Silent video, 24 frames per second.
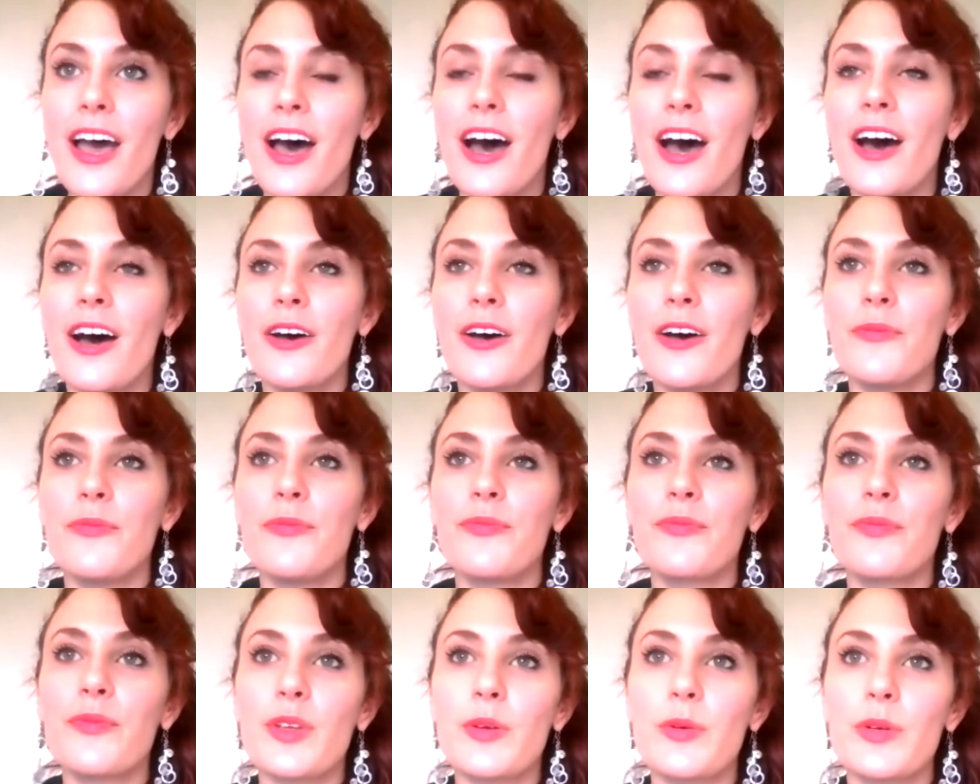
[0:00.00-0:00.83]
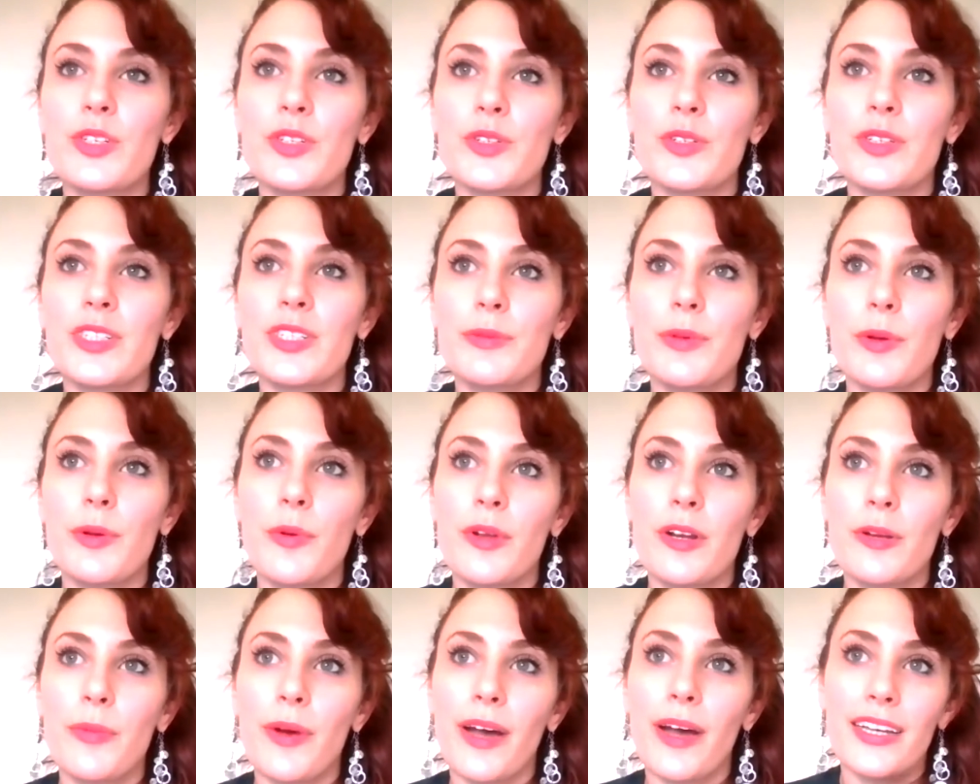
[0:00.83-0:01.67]
um, which was
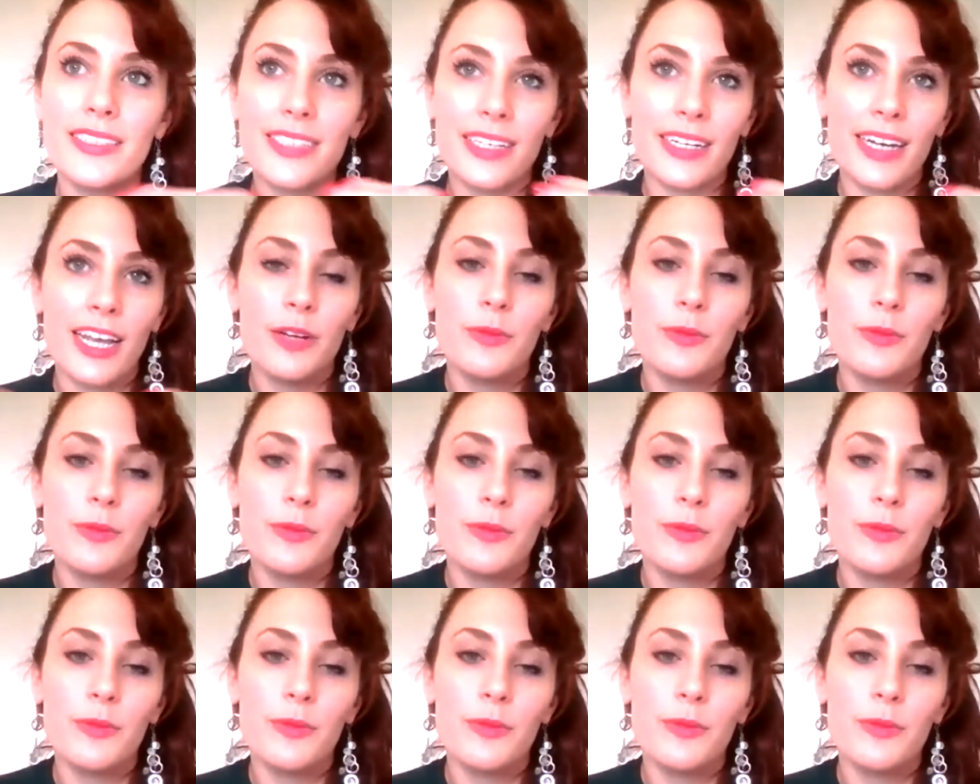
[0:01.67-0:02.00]
promoted by St.